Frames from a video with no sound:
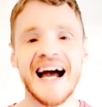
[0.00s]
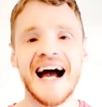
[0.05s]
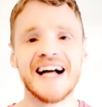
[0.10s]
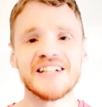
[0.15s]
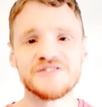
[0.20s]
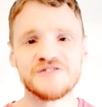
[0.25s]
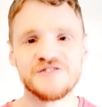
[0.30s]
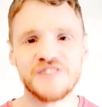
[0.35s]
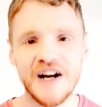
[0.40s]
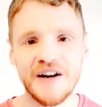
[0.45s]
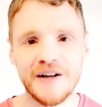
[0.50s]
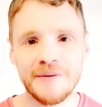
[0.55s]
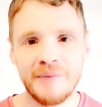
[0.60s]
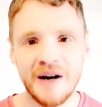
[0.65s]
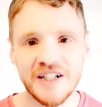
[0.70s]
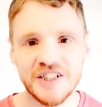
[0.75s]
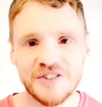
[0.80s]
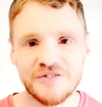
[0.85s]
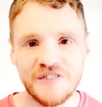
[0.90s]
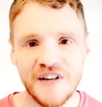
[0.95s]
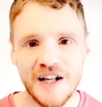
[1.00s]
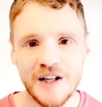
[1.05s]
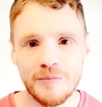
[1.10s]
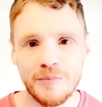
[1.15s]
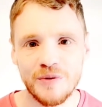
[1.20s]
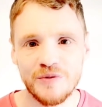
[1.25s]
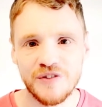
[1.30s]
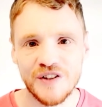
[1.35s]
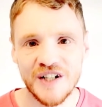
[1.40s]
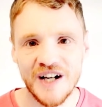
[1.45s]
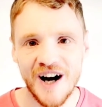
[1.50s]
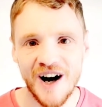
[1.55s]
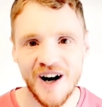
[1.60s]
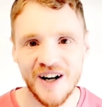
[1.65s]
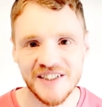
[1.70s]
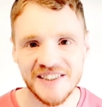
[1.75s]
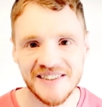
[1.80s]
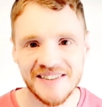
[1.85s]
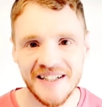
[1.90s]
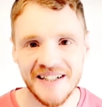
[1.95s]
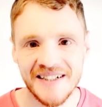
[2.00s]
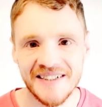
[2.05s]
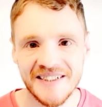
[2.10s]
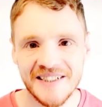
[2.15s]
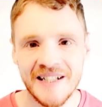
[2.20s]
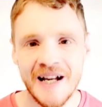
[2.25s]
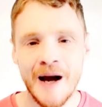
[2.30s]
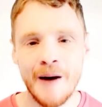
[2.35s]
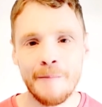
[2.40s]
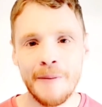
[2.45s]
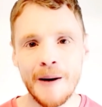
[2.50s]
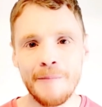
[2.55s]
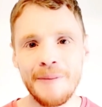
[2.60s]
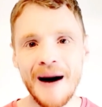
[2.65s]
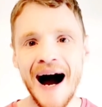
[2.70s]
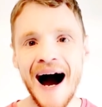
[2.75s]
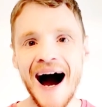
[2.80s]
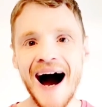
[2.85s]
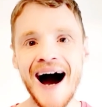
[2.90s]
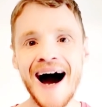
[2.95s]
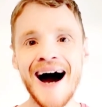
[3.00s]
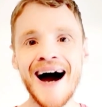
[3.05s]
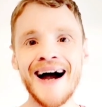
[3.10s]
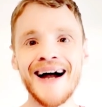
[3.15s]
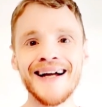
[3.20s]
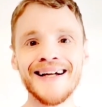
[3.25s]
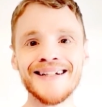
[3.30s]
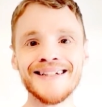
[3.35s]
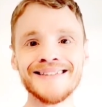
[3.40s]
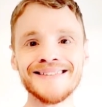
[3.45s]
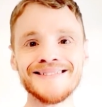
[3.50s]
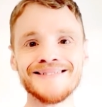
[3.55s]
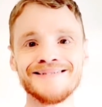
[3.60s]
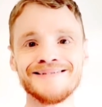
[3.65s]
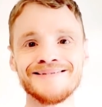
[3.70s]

and very much available for castings. Bye bye!